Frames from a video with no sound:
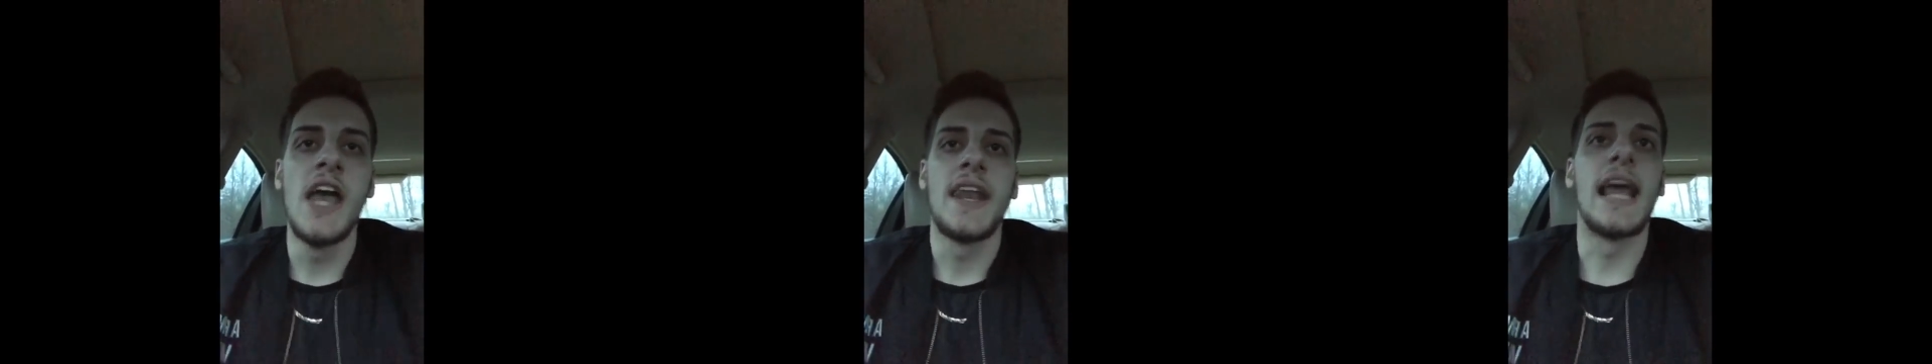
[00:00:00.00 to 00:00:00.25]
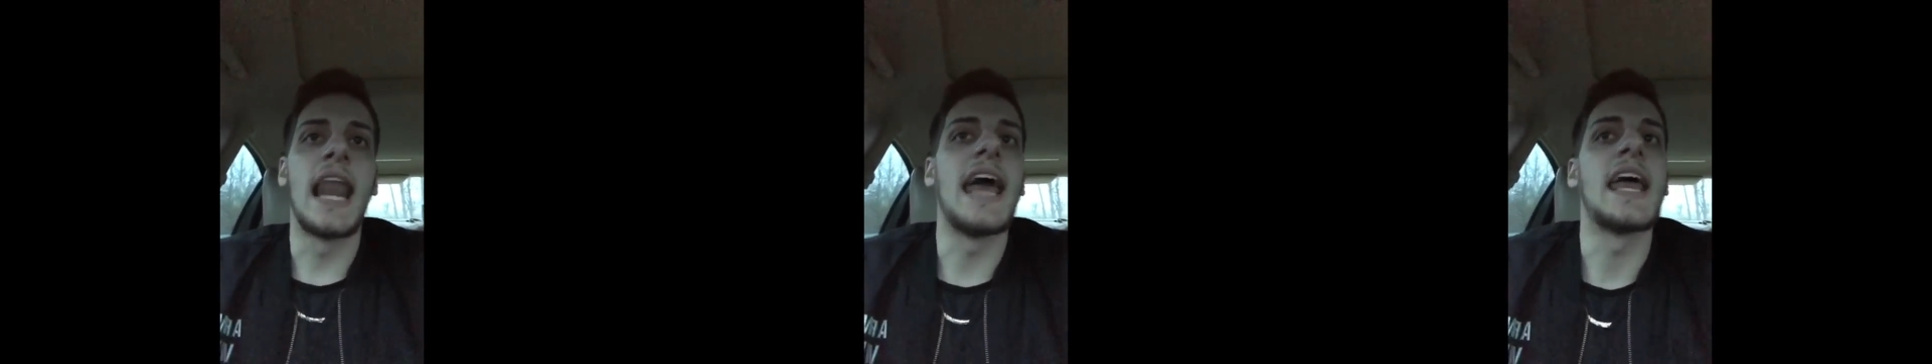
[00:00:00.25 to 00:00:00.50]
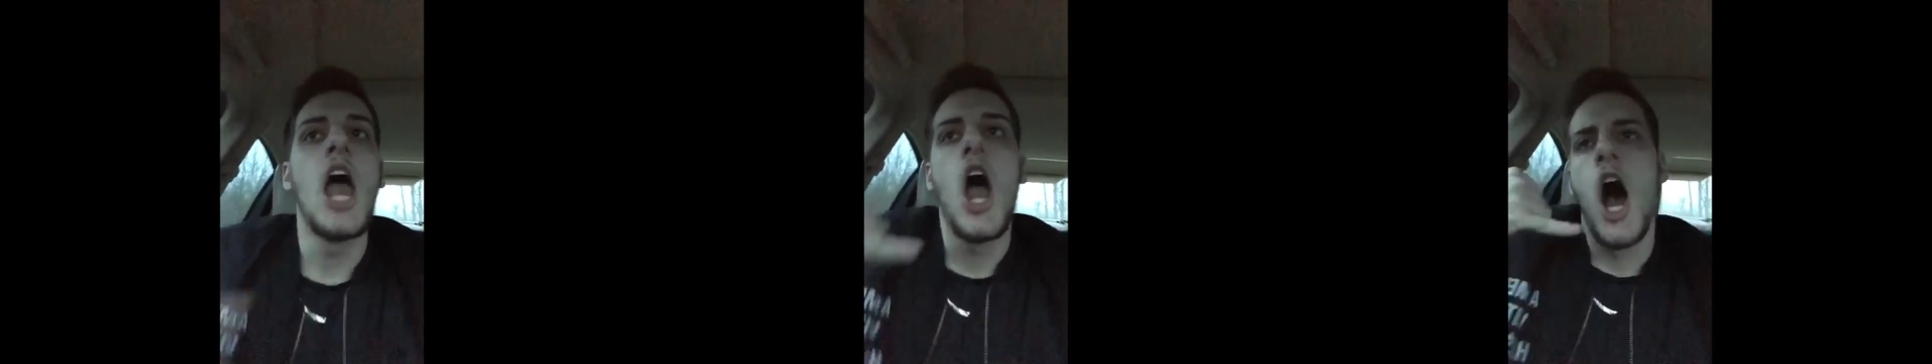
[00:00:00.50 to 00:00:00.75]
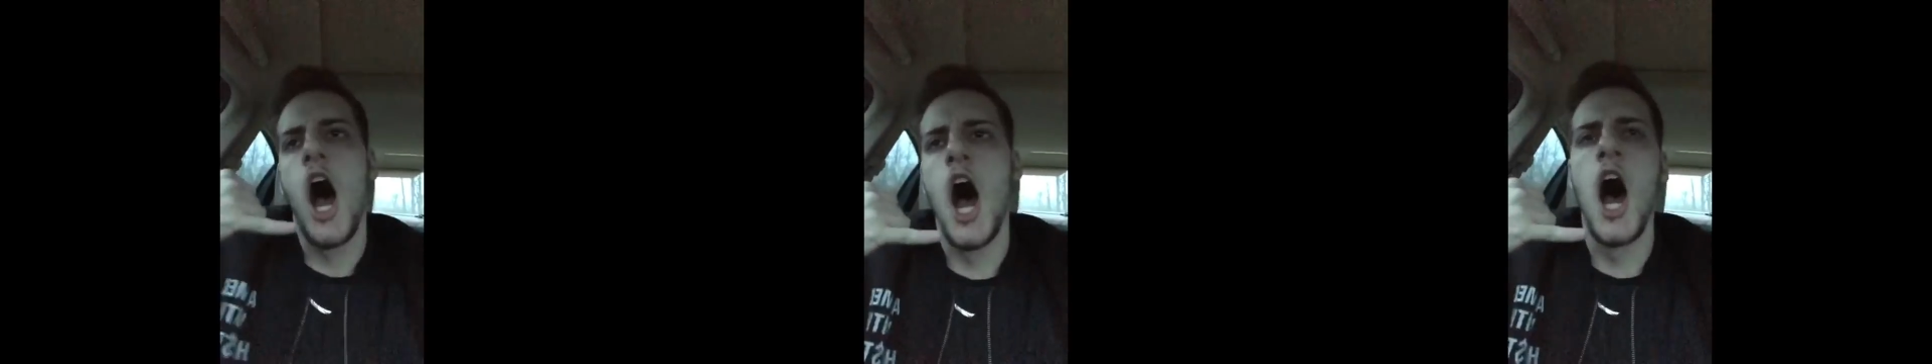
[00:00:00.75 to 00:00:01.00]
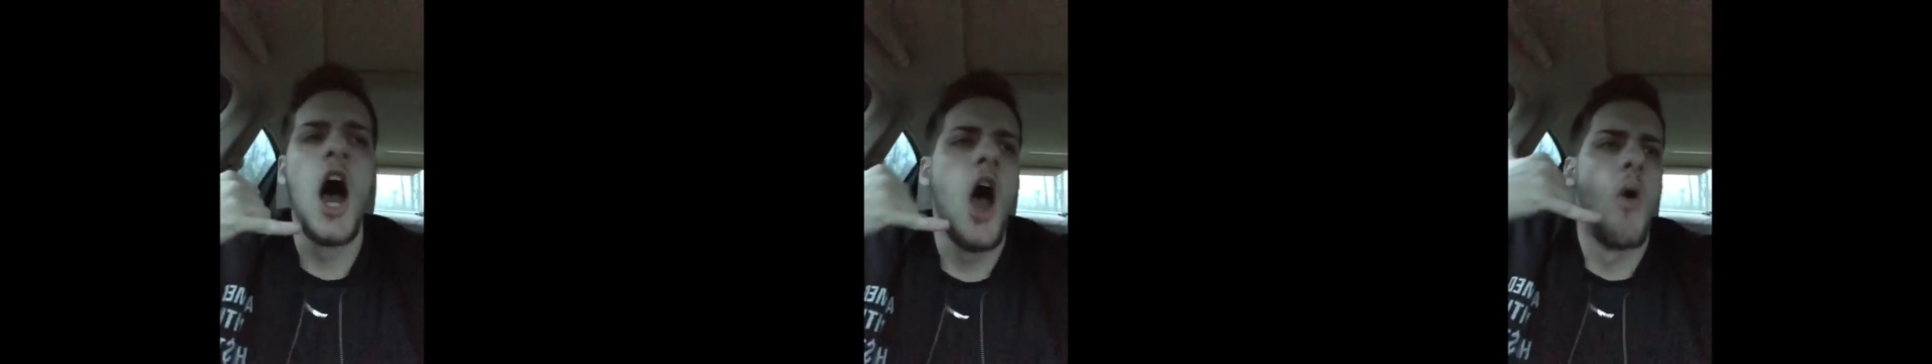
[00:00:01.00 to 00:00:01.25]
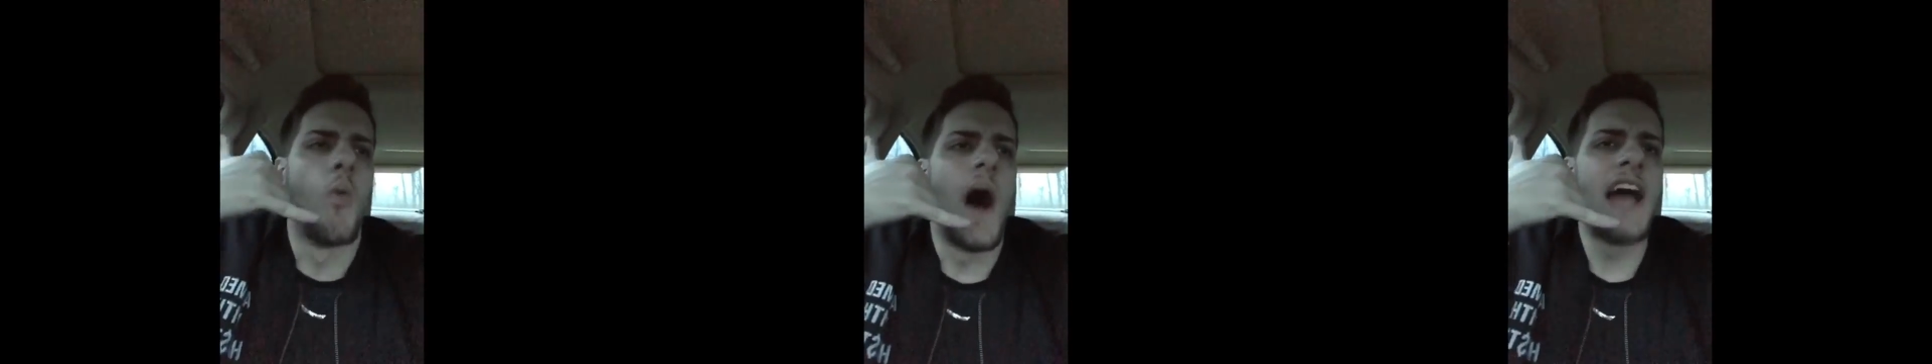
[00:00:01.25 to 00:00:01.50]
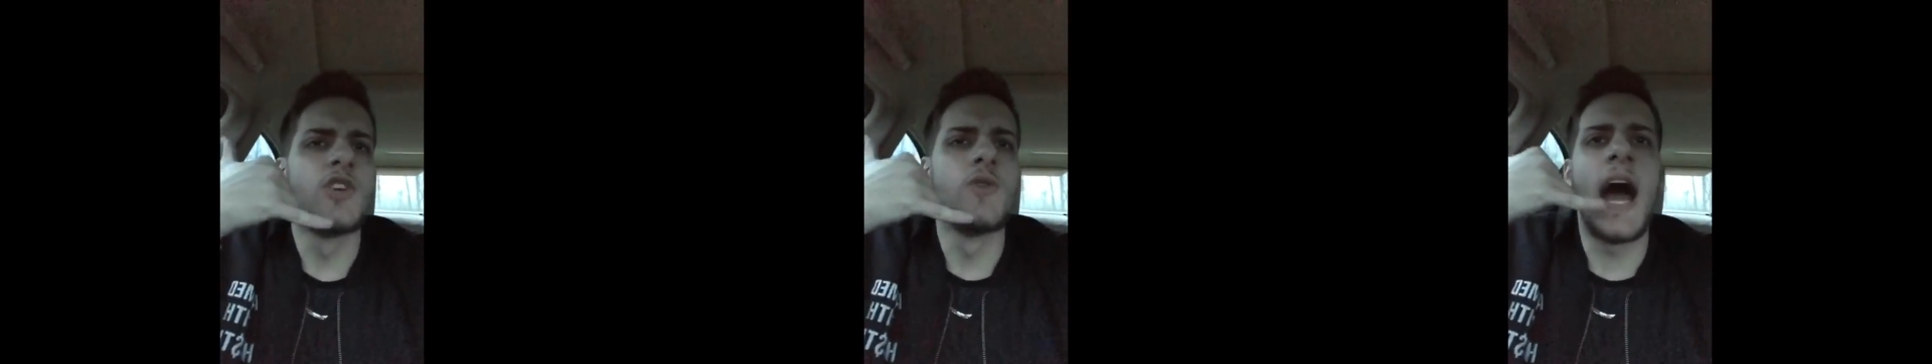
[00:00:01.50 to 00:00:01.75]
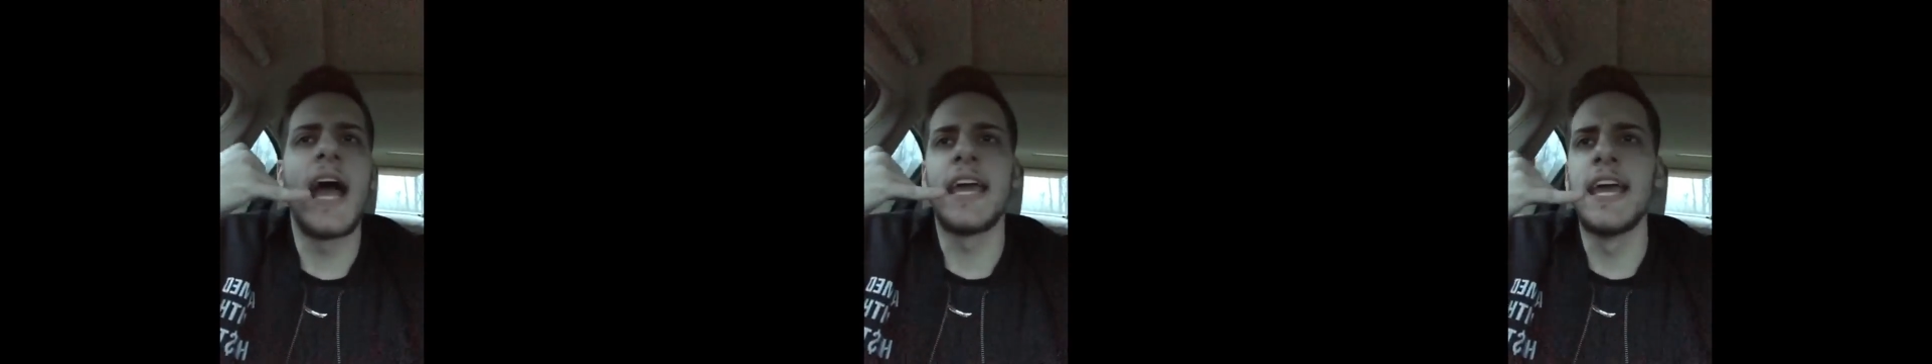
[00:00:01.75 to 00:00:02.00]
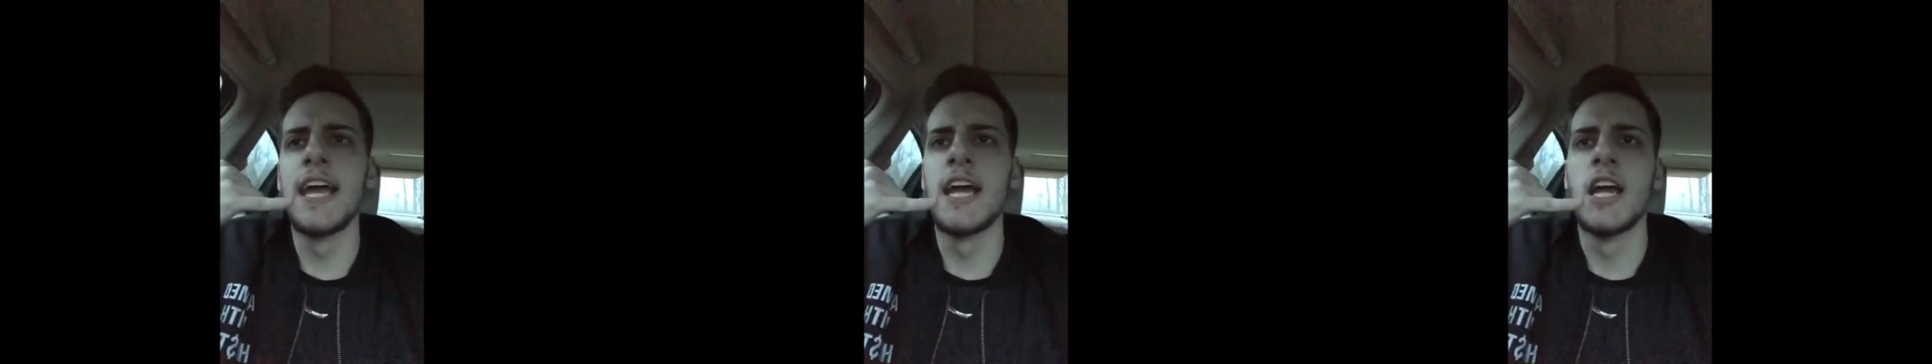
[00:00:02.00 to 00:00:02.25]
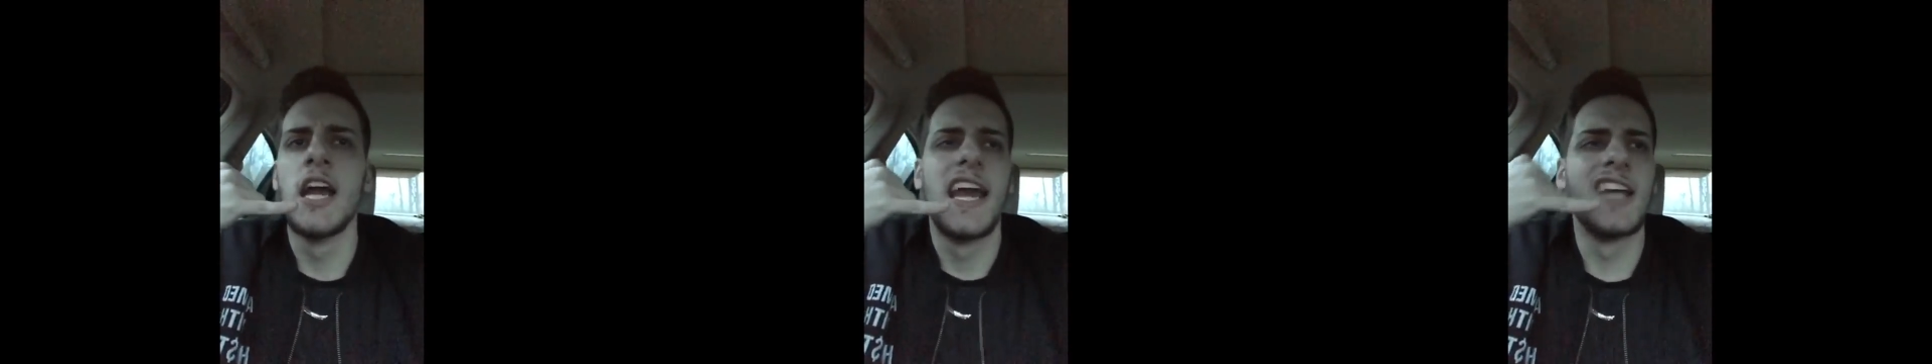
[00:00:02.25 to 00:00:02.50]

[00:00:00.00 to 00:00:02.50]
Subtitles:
They like, why you not here?